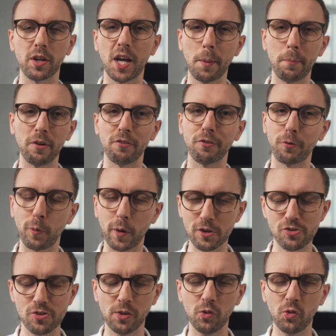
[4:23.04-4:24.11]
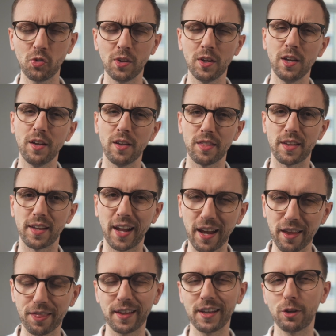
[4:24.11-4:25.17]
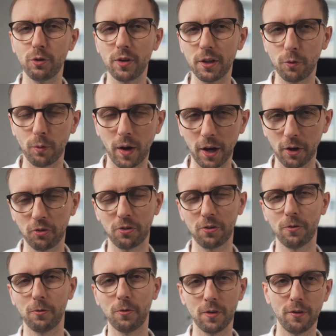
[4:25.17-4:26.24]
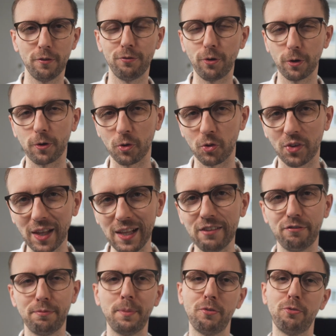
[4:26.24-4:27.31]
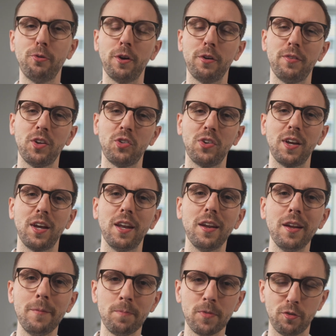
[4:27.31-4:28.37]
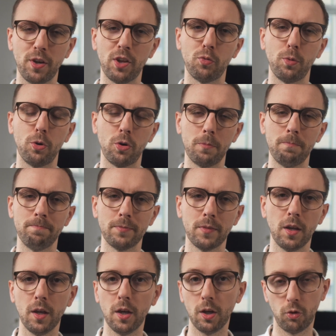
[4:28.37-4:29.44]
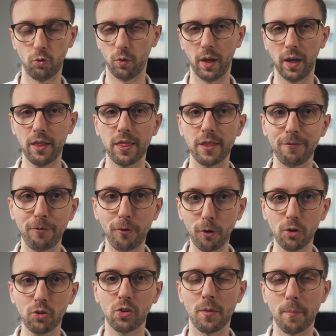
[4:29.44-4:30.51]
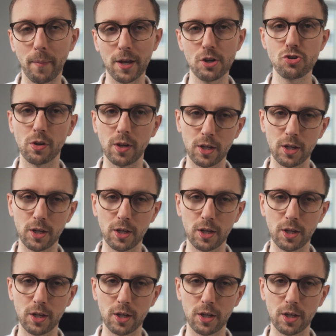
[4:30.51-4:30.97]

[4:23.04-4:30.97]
a couple of questions that I think you need to answer for yourself before investing in Facebook. So again, the first major